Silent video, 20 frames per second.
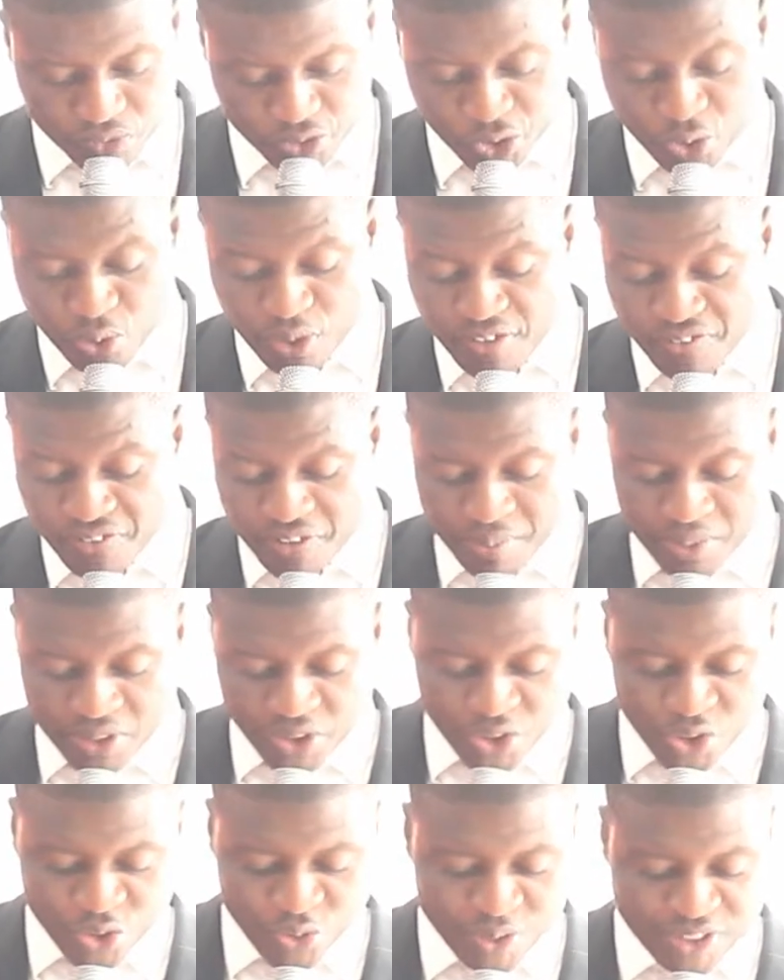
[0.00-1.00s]
Joy FM,
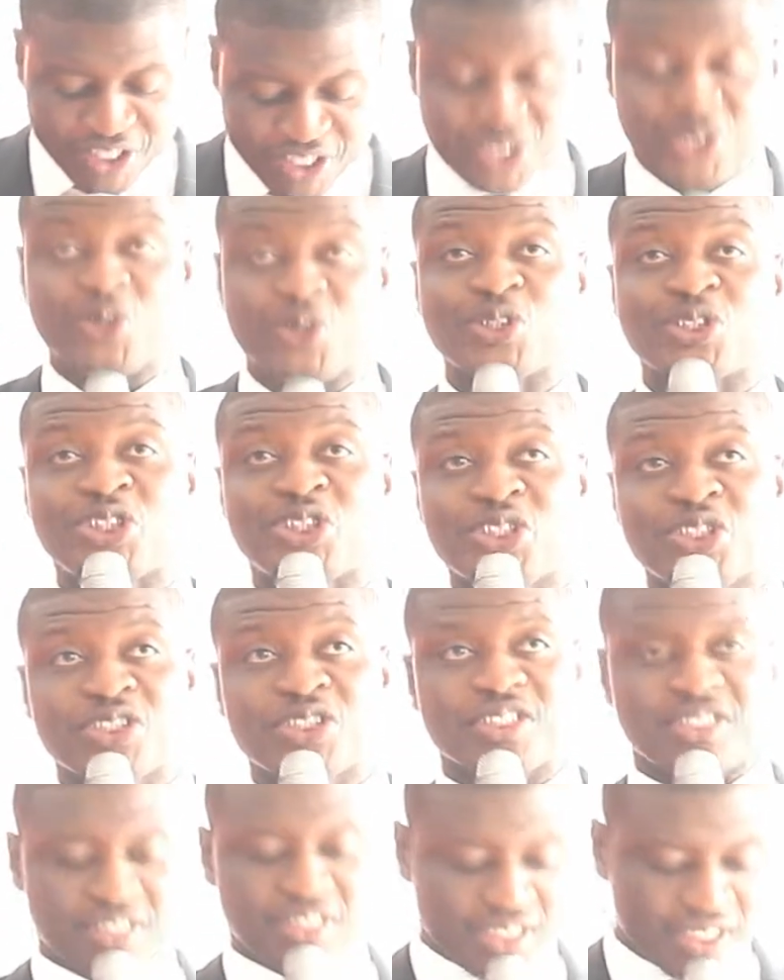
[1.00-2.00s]
as always and
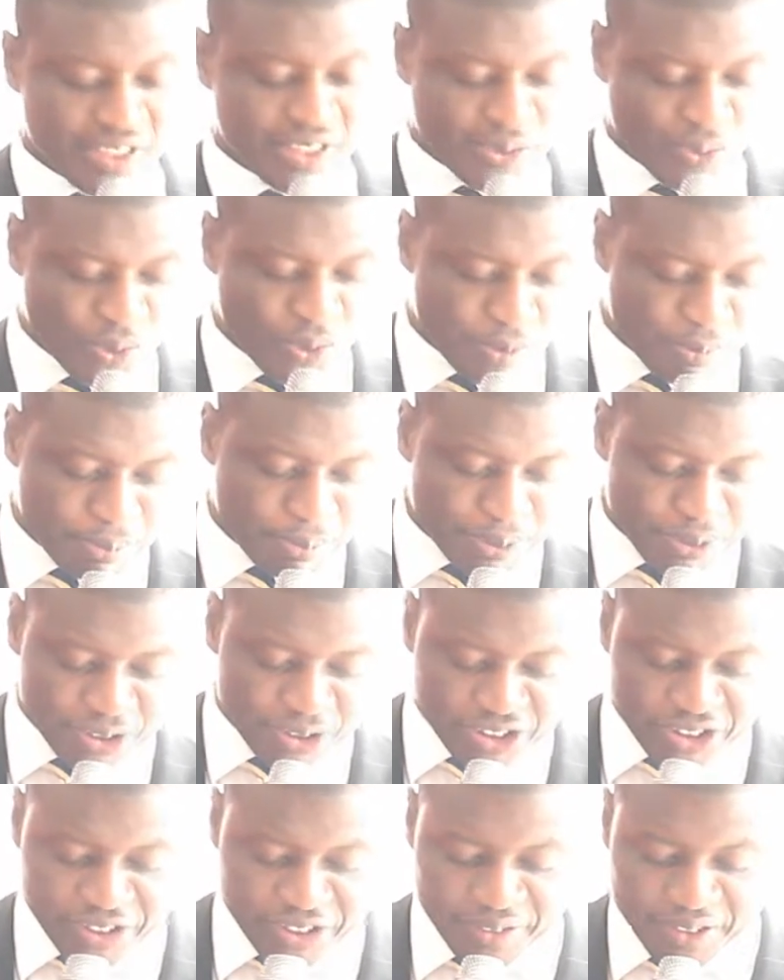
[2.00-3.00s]
continuously, will
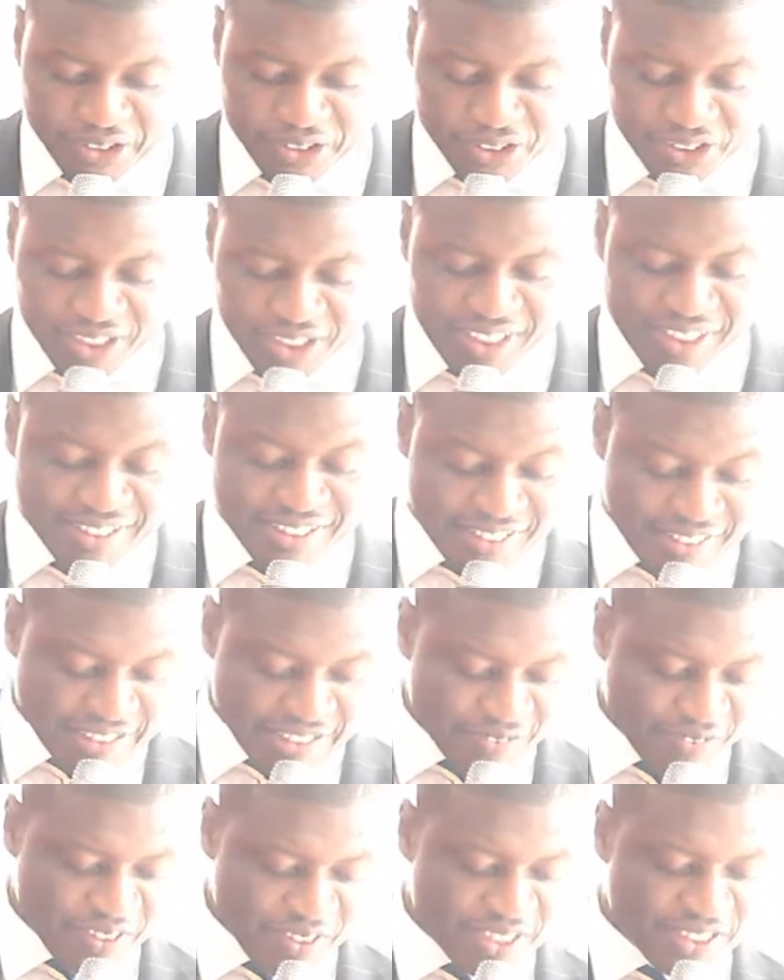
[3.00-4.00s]
put cherished
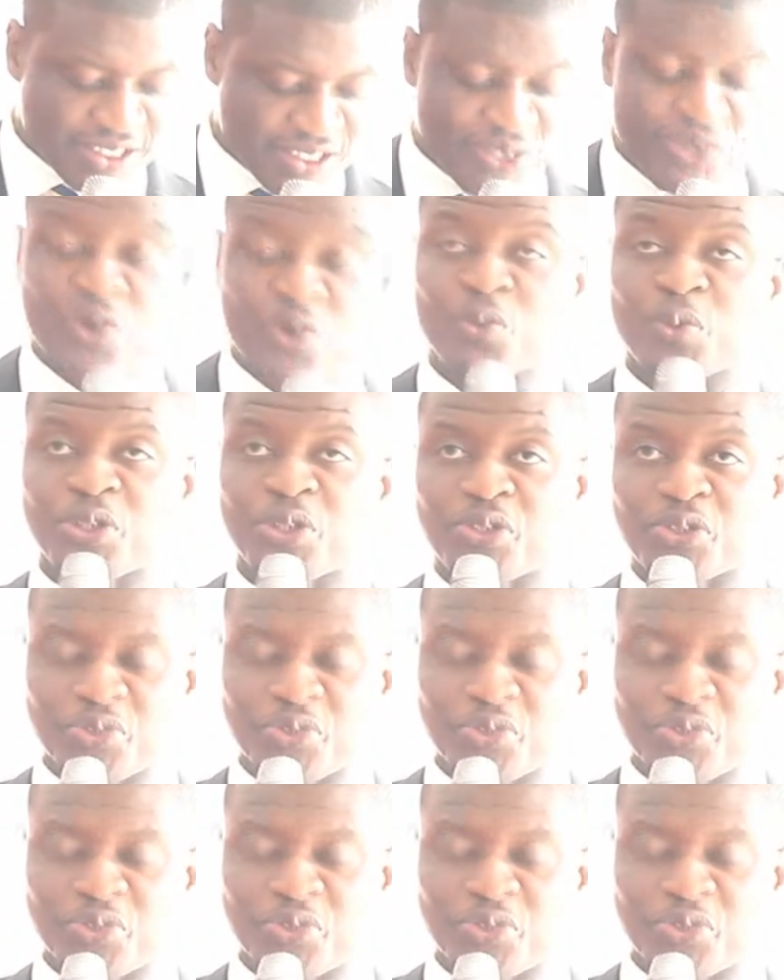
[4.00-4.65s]
listeners first in all we